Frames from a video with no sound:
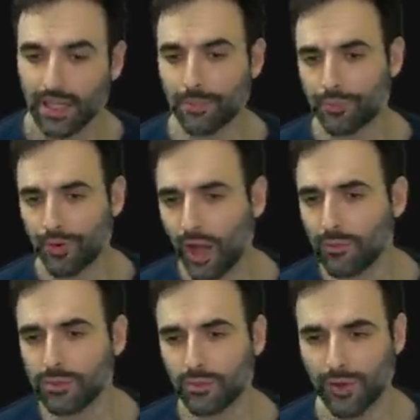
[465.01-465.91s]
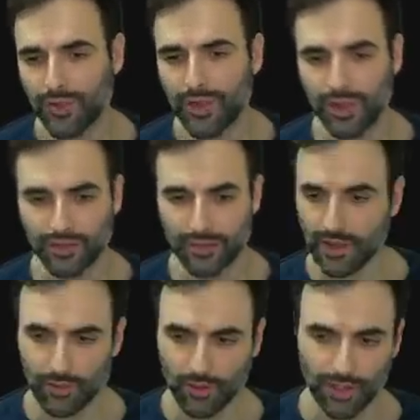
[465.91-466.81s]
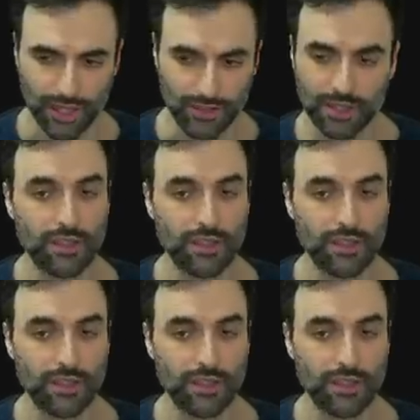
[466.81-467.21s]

The problem with this, now, okay,